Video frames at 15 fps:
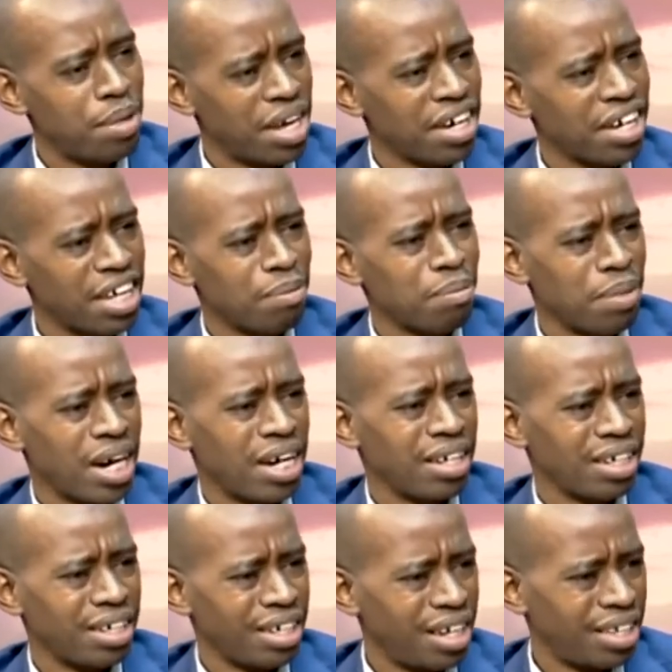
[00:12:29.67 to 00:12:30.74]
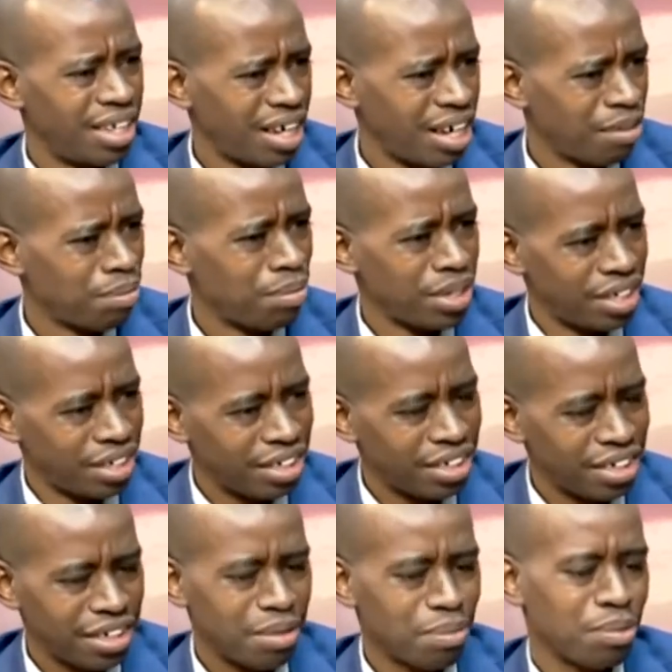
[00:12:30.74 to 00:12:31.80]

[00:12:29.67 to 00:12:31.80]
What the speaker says: bearing in mind, and there have been